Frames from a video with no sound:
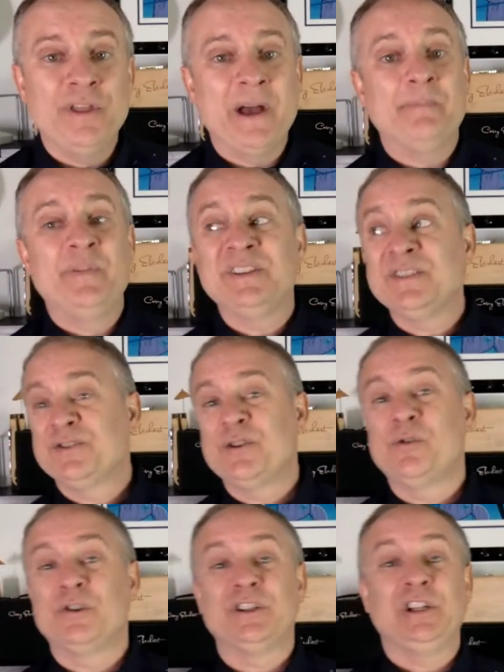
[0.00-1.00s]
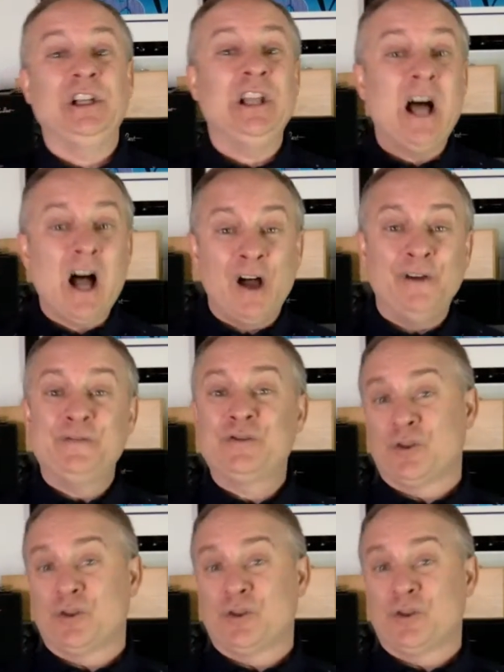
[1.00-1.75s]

that business owners love